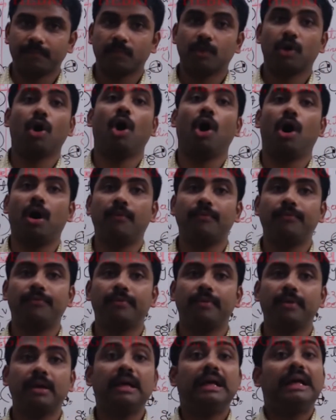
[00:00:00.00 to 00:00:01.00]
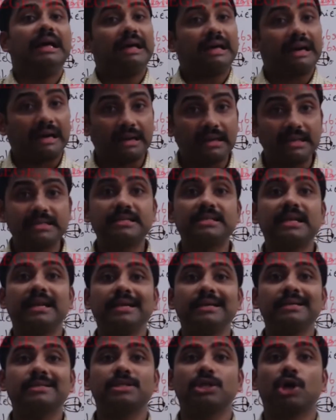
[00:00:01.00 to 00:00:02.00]
of
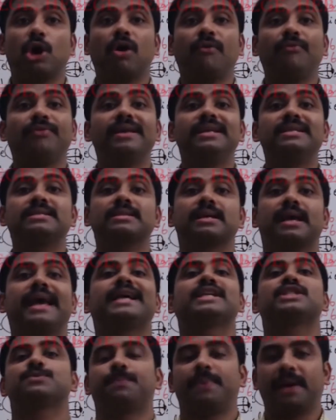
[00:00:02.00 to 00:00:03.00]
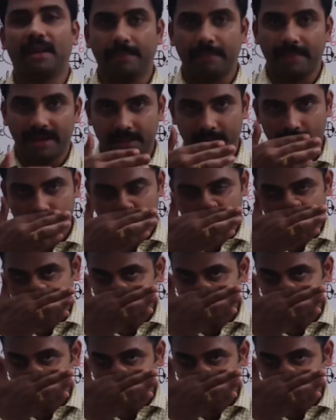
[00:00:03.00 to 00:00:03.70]
results of his experiment.